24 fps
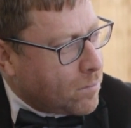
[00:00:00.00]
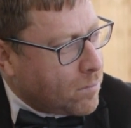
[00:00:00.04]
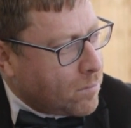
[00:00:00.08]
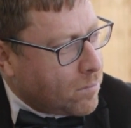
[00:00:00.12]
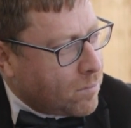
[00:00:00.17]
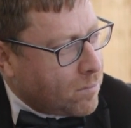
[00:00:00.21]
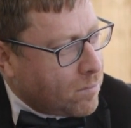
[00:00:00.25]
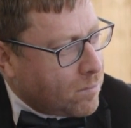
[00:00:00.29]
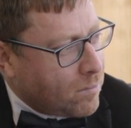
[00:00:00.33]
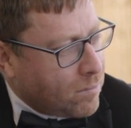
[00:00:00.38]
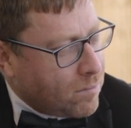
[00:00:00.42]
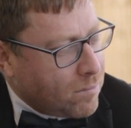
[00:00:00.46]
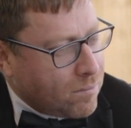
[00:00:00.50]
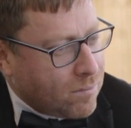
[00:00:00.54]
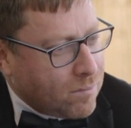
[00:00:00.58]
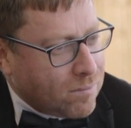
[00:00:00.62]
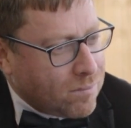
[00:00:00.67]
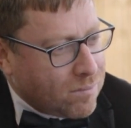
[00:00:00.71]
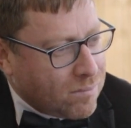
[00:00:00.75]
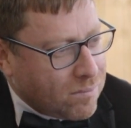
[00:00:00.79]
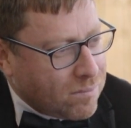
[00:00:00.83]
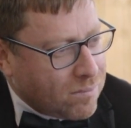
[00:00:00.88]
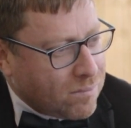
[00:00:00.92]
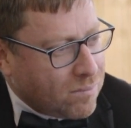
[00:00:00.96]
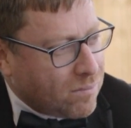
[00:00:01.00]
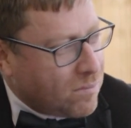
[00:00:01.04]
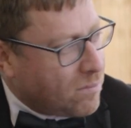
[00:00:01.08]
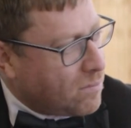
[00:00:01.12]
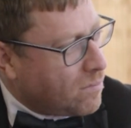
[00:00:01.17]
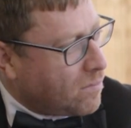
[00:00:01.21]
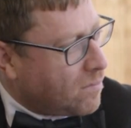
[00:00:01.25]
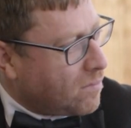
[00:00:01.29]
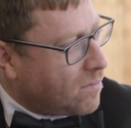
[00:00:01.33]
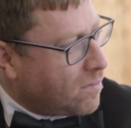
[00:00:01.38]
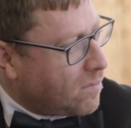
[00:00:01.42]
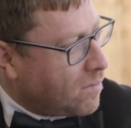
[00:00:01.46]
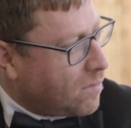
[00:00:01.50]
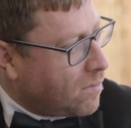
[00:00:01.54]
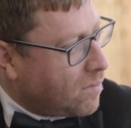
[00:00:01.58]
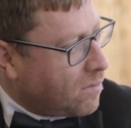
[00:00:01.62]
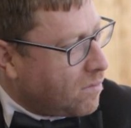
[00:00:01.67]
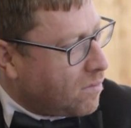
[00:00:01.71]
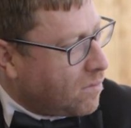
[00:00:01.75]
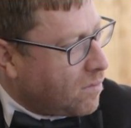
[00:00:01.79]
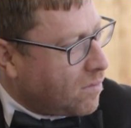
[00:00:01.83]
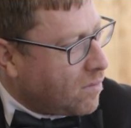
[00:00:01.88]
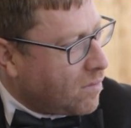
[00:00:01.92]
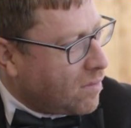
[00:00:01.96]

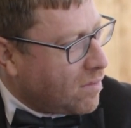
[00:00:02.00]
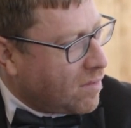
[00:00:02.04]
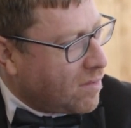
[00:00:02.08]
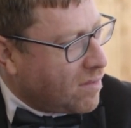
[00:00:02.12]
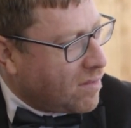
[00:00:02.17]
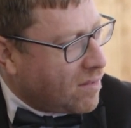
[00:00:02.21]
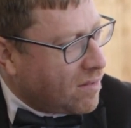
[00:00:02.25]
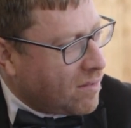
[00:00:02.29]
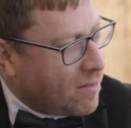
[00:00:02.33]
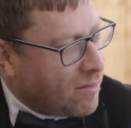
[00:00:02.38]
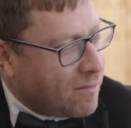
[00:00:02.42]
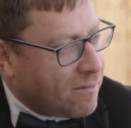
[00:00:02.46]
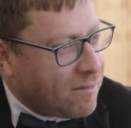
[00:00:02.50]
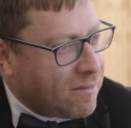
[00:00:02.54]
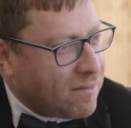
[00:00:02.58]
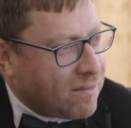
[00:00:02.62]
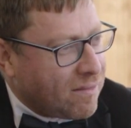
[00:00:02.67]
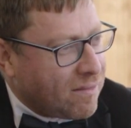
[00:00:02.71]
(silent)